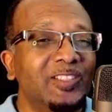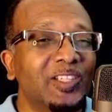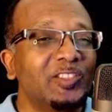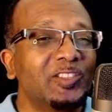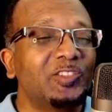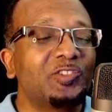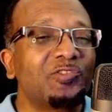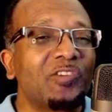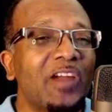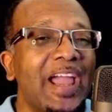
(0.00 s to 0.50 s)

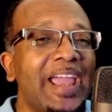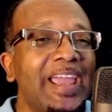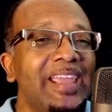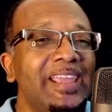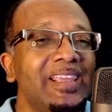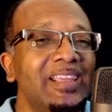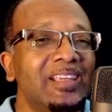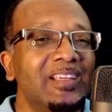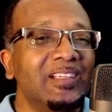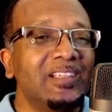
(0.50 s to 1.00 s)
just
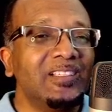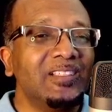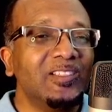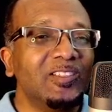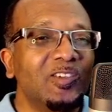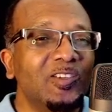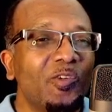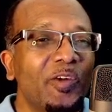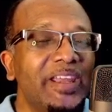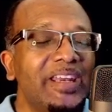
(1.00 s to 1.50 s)
try
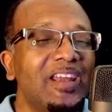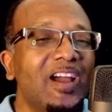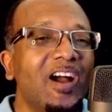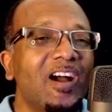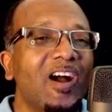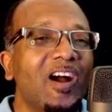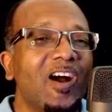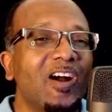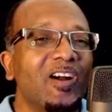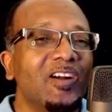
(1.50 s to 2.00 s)
going,
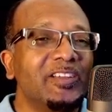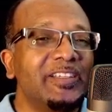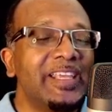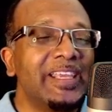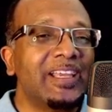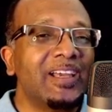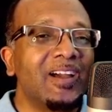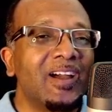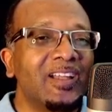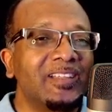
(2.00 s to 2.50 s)

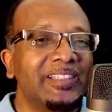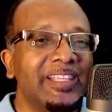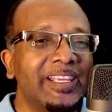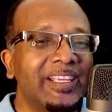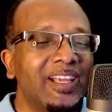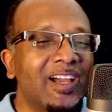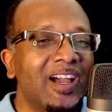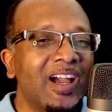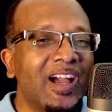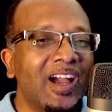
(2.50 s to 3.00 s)
take a,
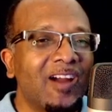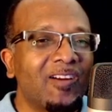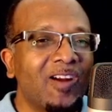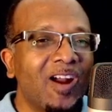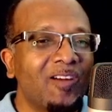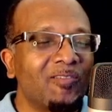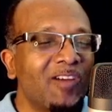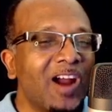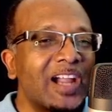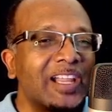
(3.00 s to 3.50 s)
take a,
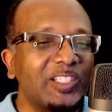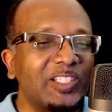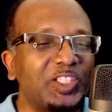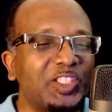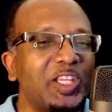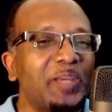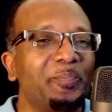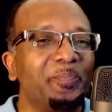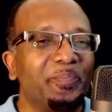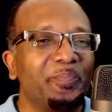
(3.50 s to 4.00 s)
a, a
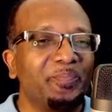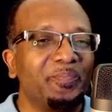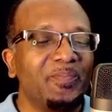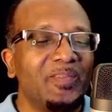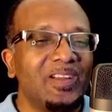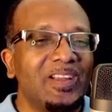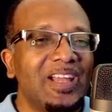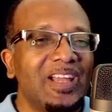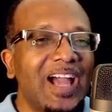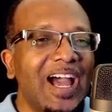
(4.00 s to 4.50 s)
rocket ship
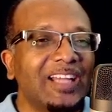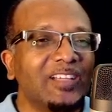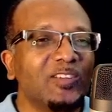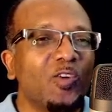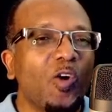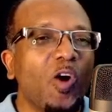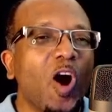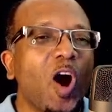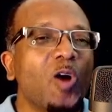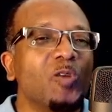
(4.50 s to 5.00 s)

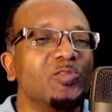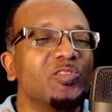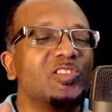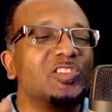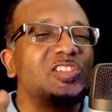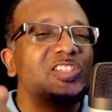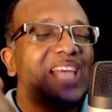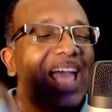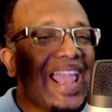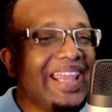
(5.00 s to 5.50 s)
and go
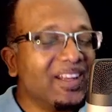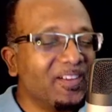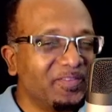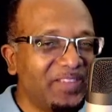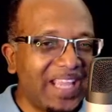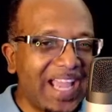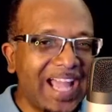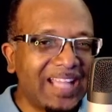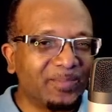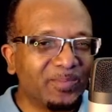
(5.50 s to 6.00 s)
outside
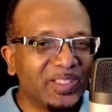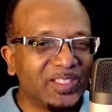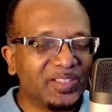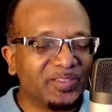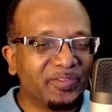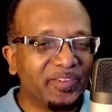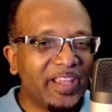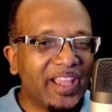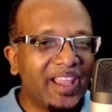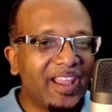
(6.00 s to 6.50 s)
of the
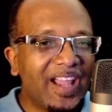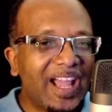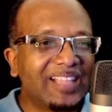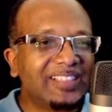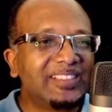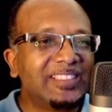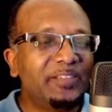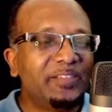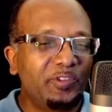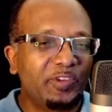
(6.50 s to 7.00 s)
atmosphere
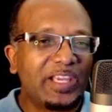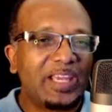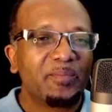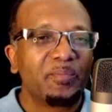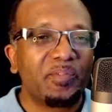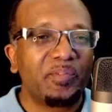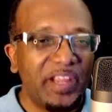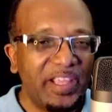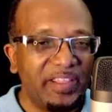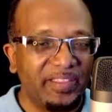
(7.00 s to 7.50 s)
and see if you
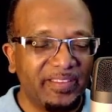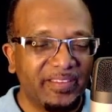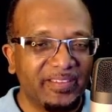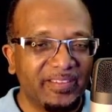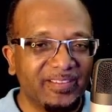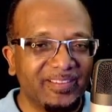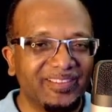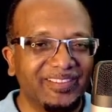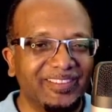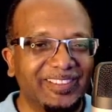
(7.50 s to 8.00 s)
can breathe.
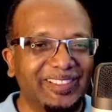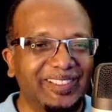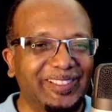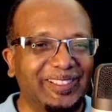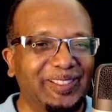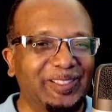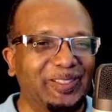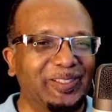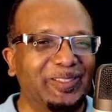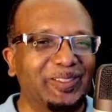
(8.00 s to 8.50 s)

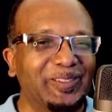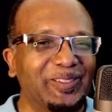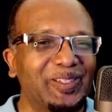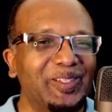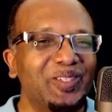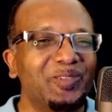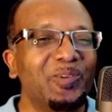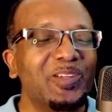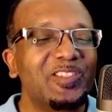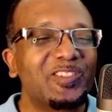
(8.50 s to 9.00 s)

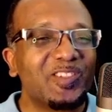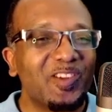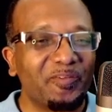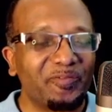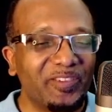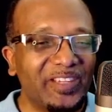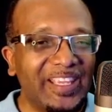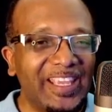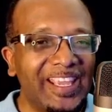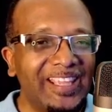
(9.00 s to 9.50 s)
You would
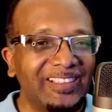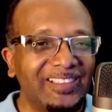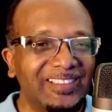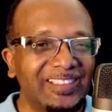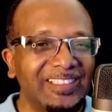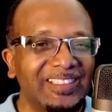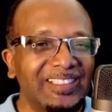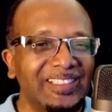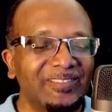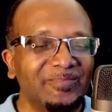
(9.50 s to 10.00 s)

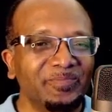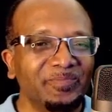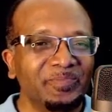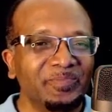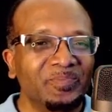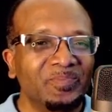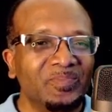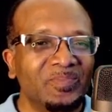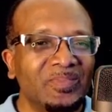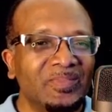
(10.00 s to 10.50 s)
suffocate.
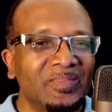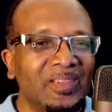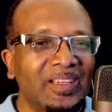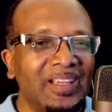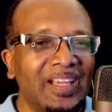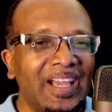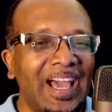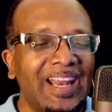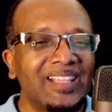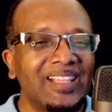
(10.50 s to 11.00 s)

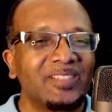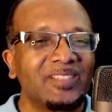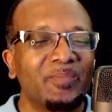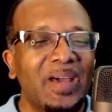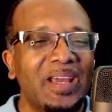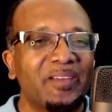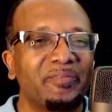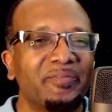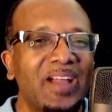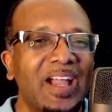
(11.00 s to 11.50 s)
And as a
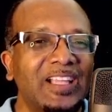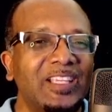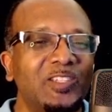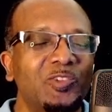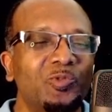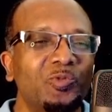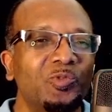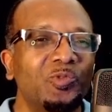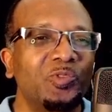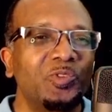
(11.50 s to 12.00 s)
matter of
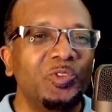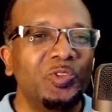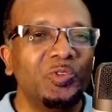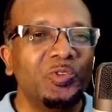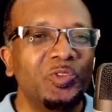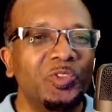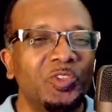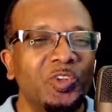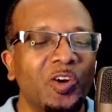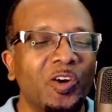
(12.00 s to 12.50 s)
fact, you,
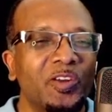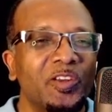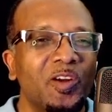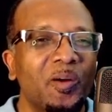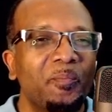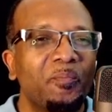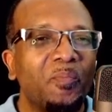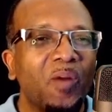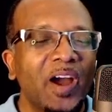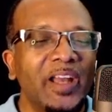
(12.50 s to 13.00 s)
you, your,
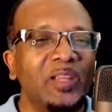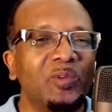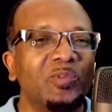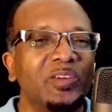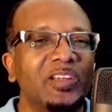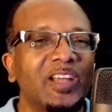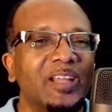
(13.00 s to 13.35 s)
your body